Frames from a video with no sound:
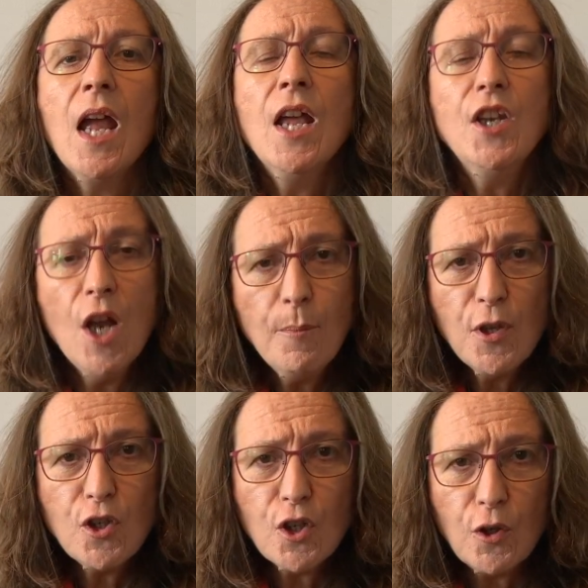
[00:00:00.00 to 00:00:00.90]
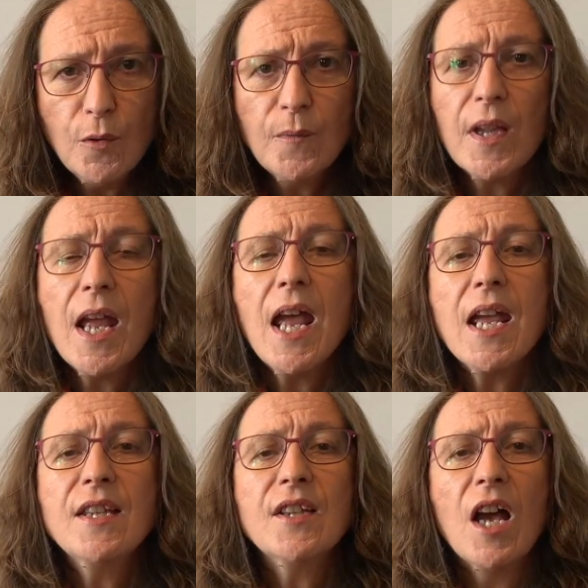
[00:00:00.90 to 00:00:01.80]
Number two
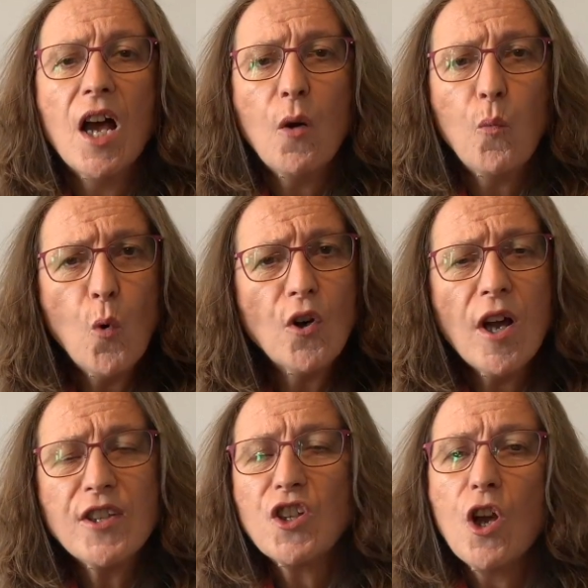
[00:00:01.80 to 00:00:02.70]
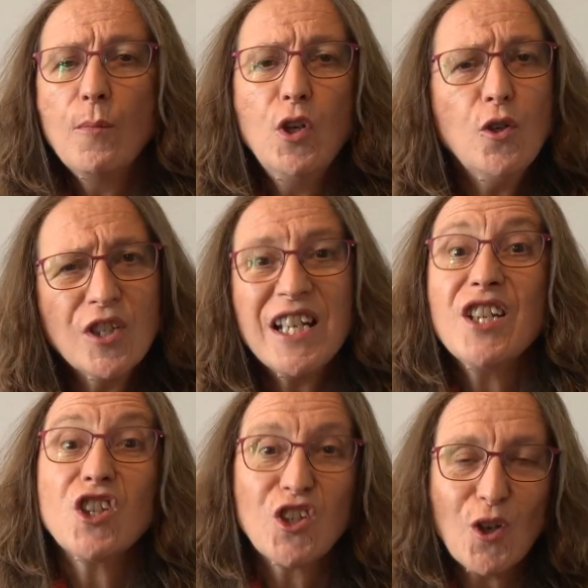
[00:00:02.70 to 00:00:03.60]
is what I term loosely
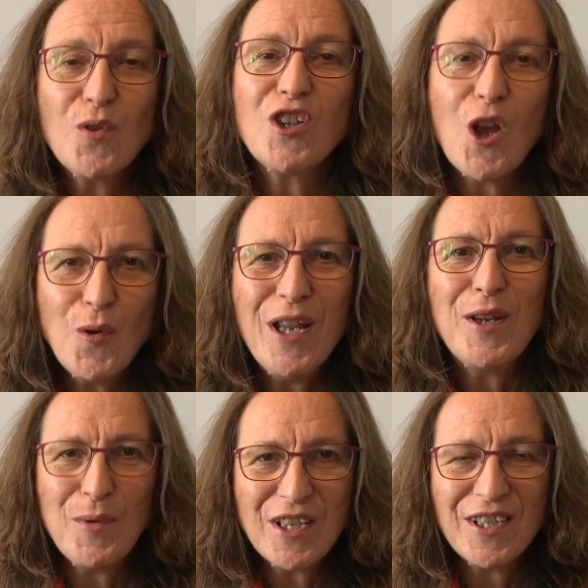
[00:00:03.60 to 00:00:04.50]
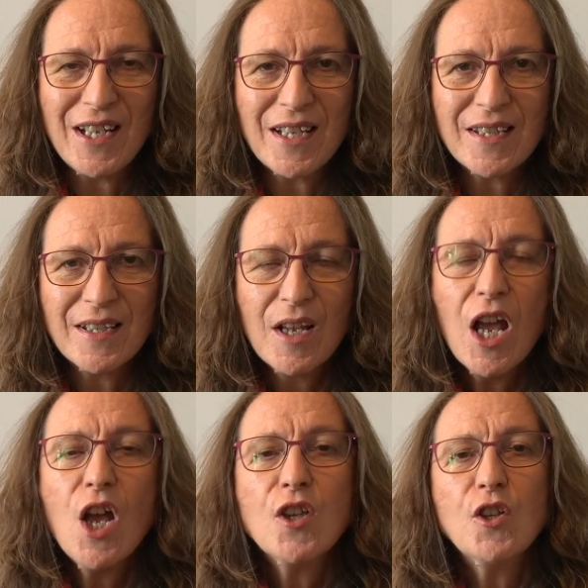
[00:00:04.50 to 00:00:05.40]
sociolinguistics.
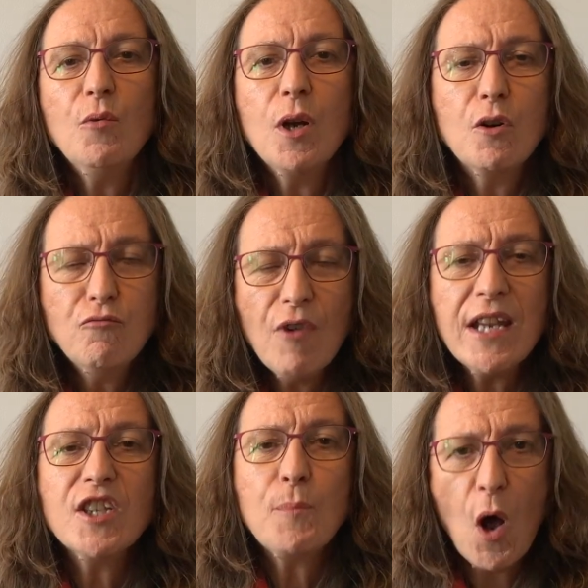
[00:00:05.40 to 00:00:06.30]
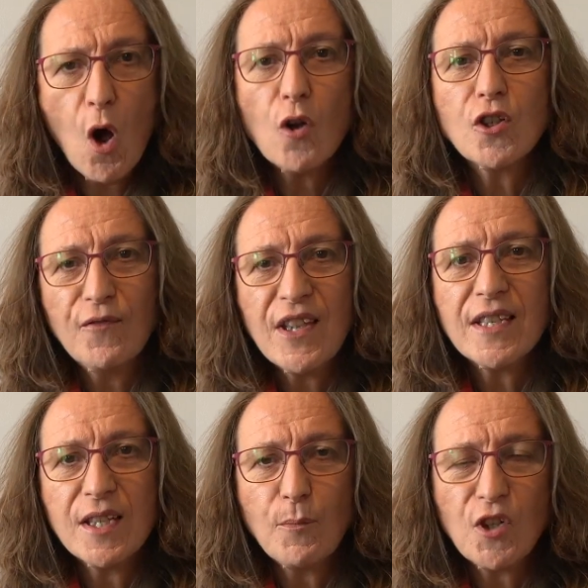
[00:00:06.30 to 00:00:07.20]
So a great part of this
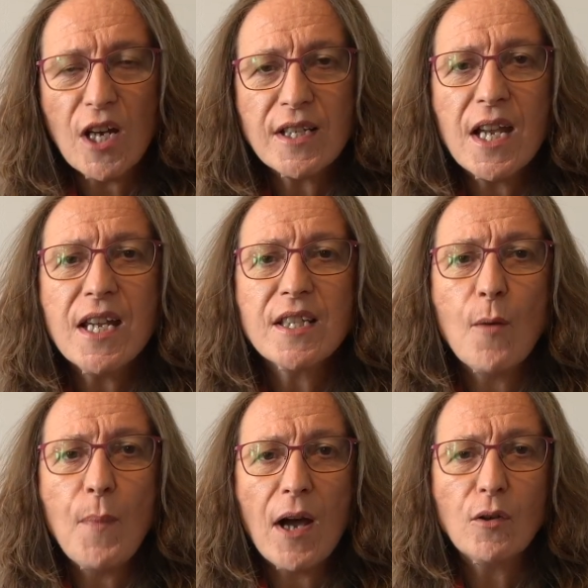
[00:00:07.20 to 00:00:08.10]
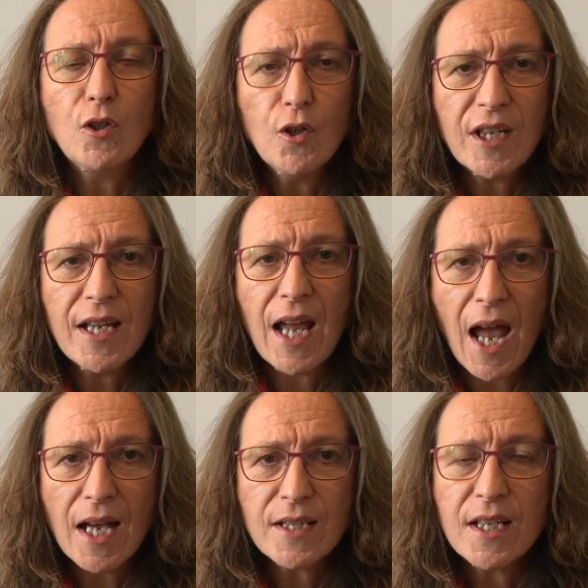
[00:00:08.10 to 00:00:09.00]
subject is about looking
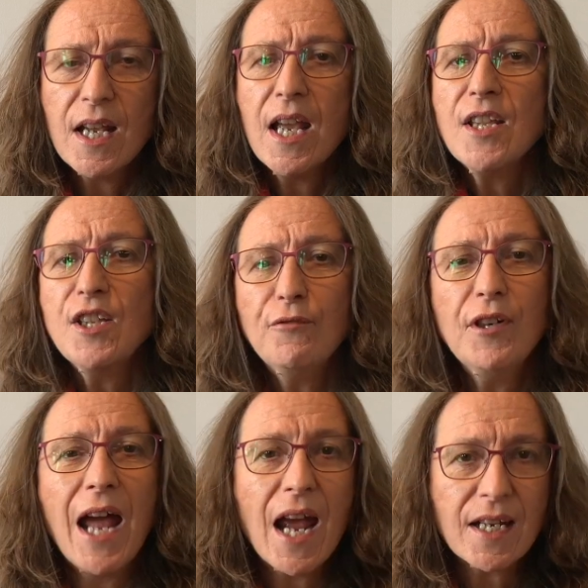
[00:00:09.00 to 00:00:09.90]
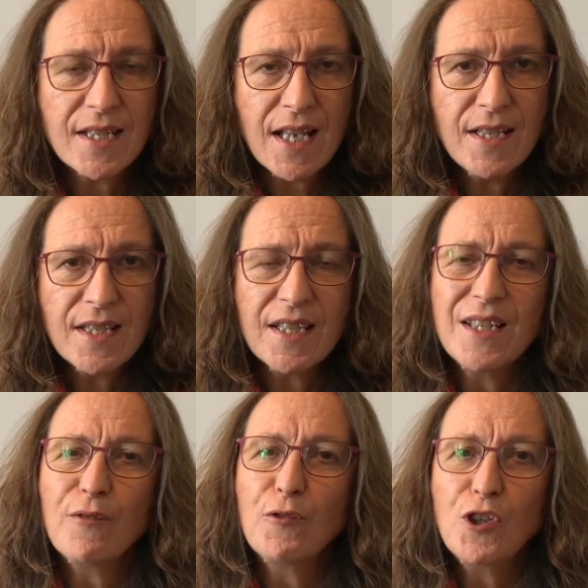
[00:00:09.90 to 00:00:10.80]
at different accents and
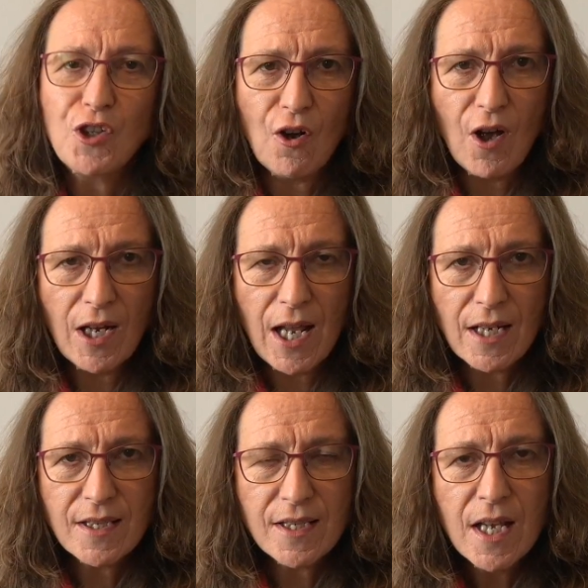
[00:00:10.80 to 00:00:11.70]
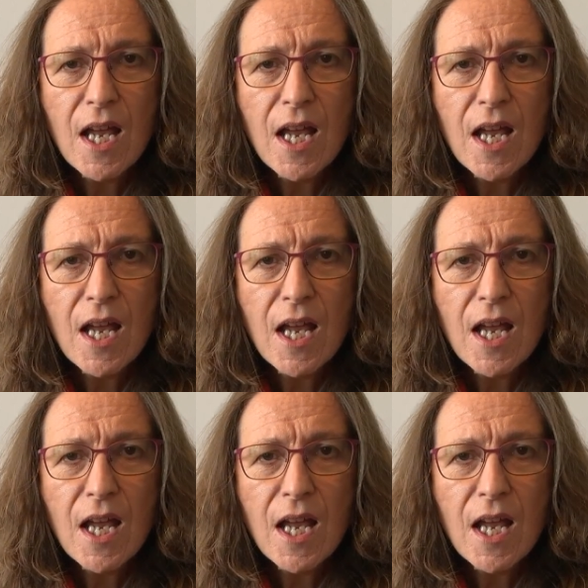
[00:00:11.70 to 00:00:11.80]
different dialects,